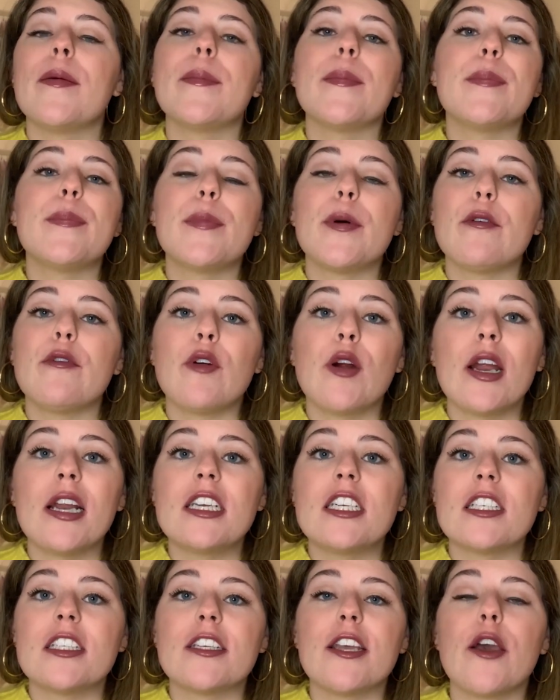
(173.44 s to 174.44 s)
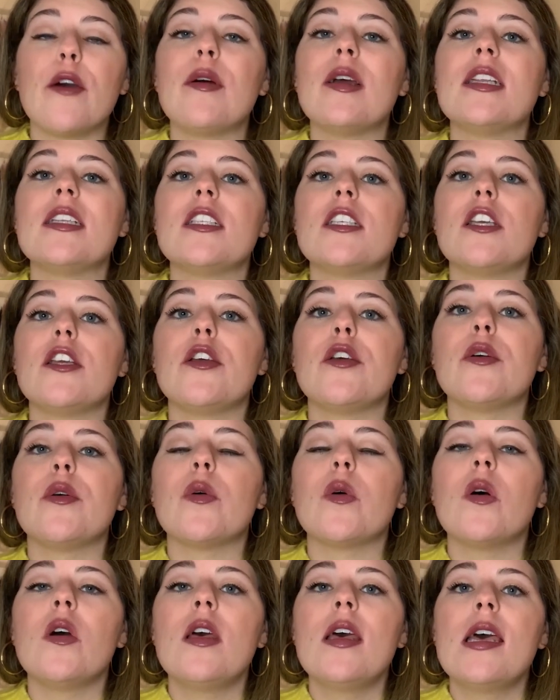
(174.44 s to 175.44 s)
before I just go
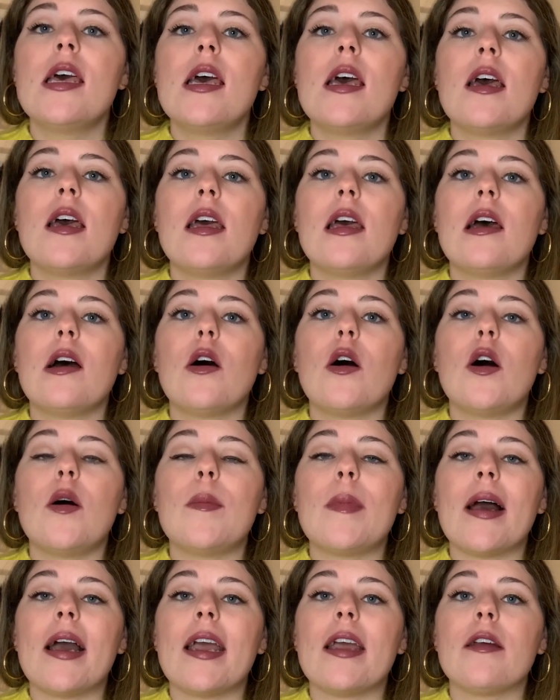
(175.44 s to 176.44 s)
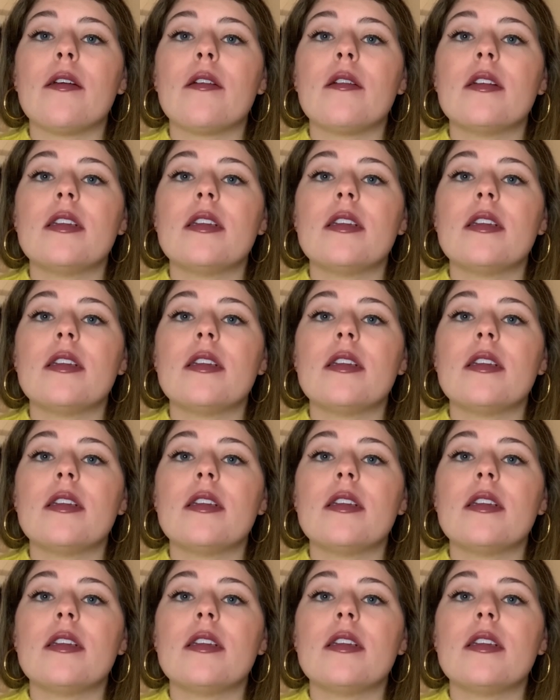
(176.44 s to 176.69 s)
into all my